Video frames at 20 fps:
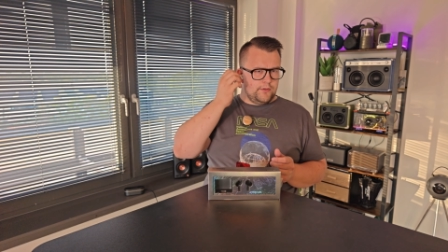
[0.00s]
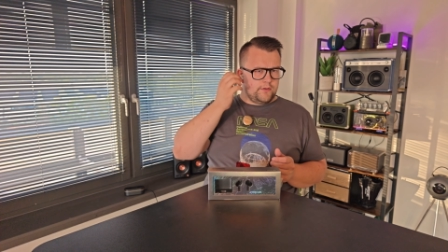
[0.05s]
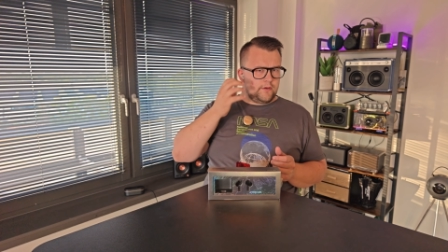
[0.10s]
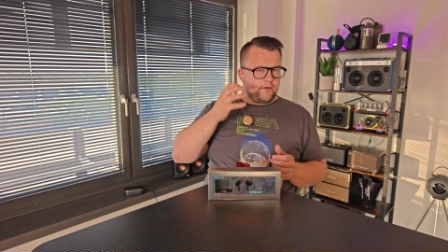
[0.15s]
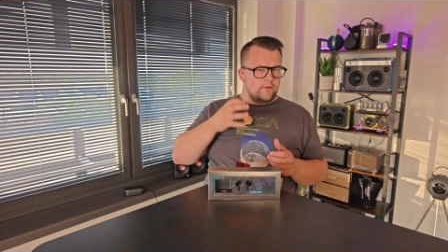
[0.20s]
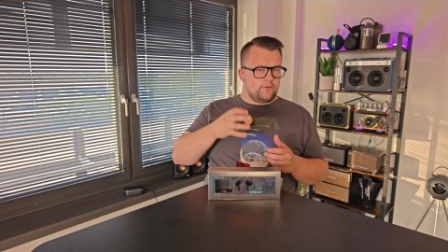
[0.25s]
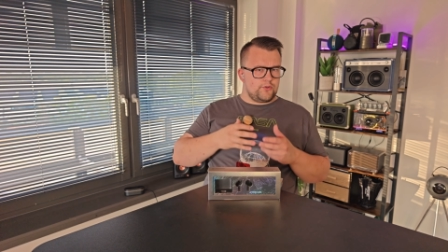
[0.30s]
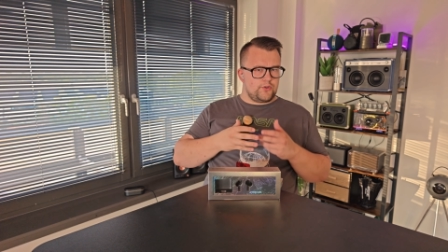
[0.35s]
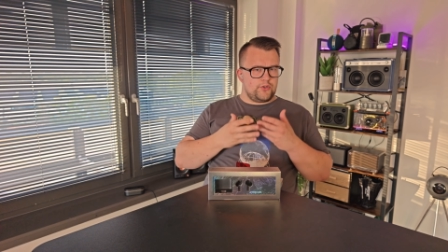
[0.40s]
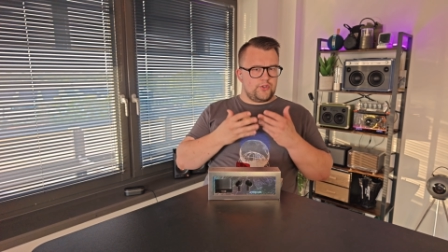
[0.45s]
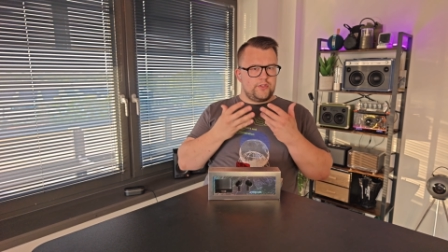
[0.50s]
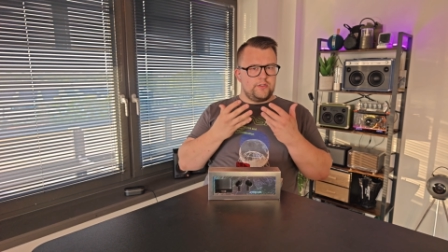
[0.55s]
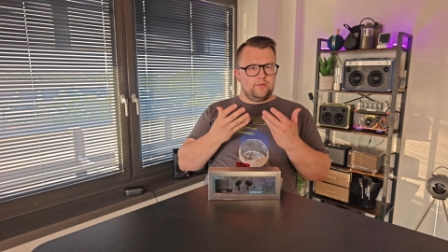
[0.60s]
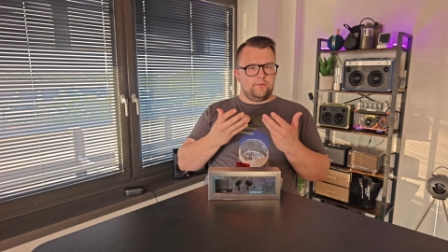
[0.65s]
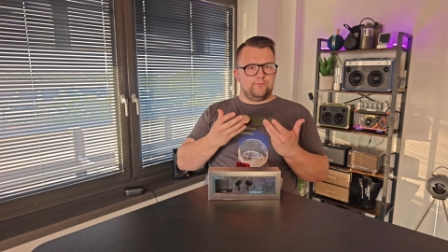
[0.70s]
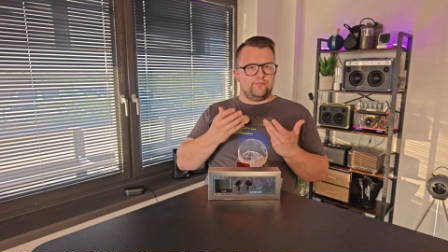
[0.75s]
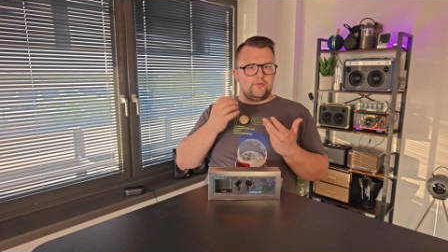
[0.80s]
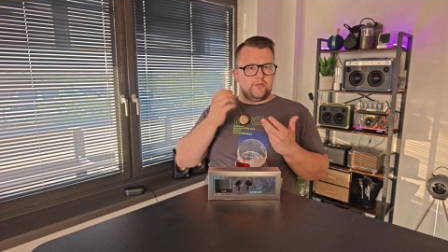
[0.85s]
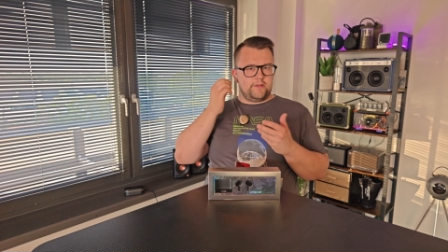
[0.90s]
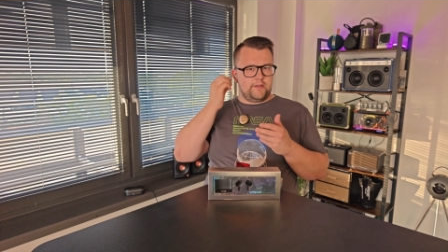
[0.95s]
but they're also
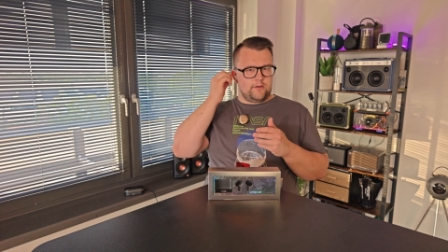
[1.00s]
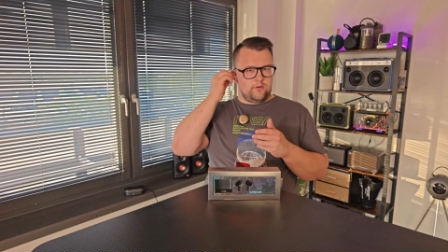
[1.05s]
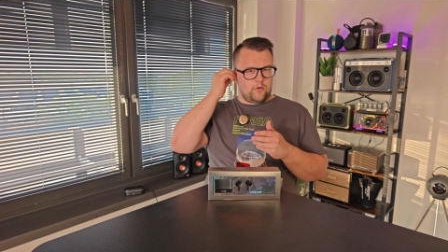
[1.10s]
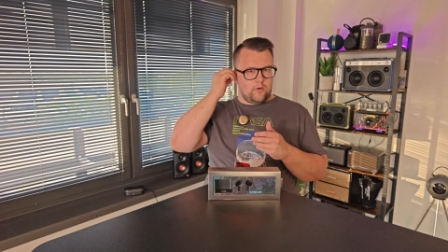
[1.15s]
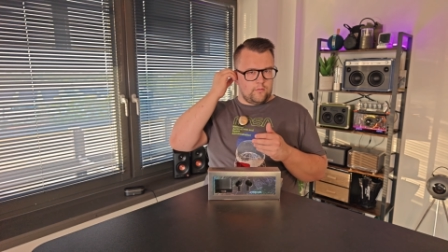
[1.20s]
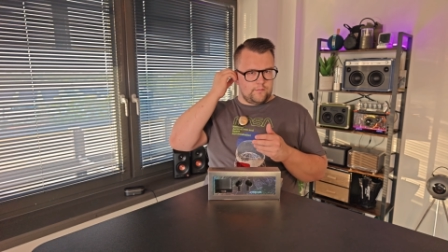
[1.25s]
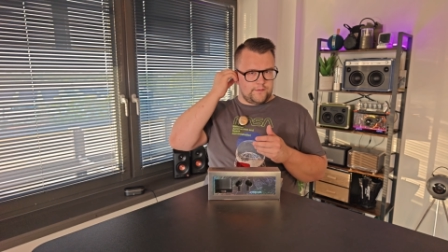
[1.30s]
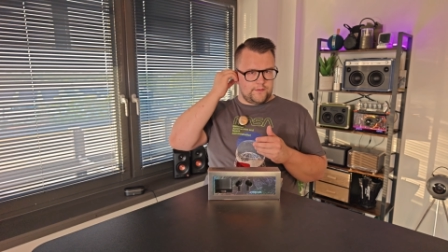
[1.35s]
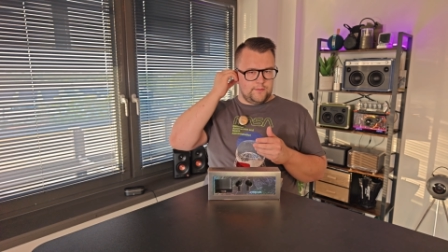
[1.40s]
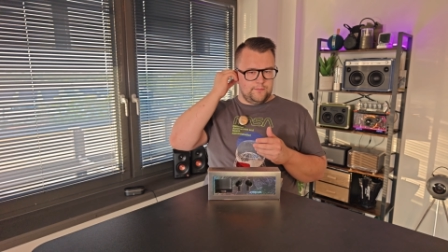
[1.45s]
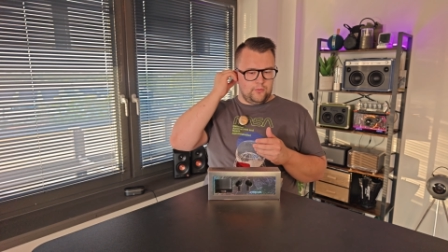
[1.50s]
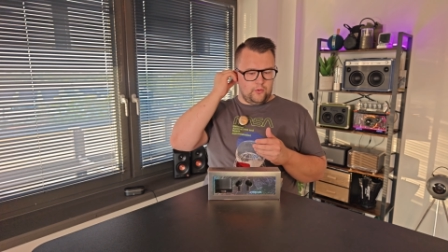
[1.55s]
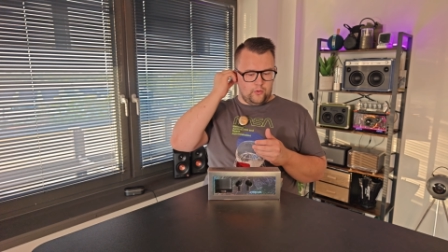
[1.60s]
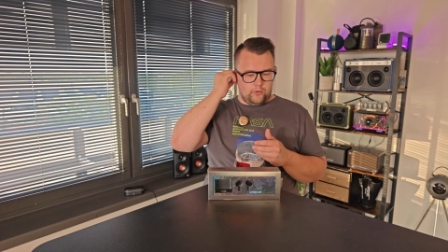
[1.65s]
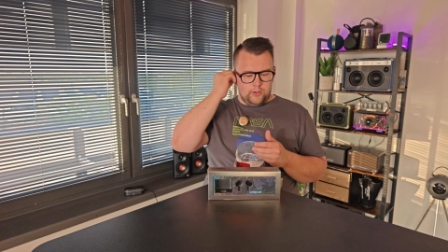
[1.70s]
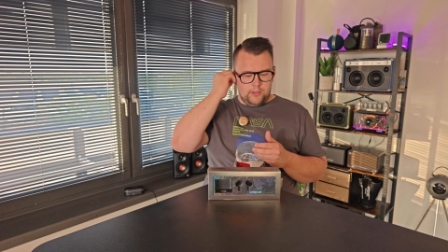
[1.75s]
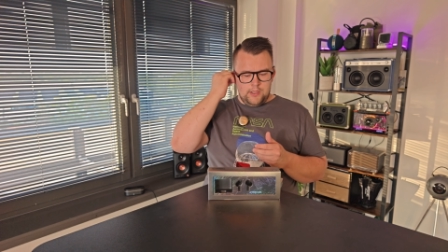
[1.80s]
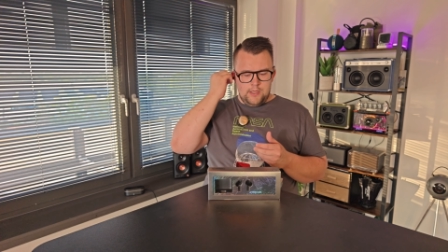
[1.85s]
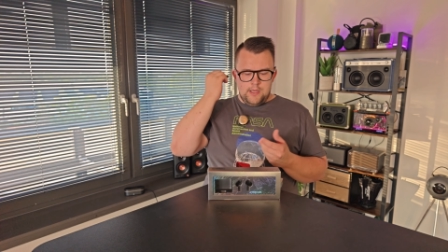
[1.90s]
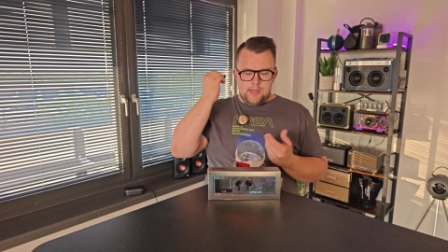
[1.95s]
still pretty
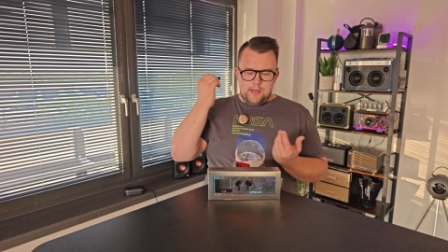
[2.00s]
comfortable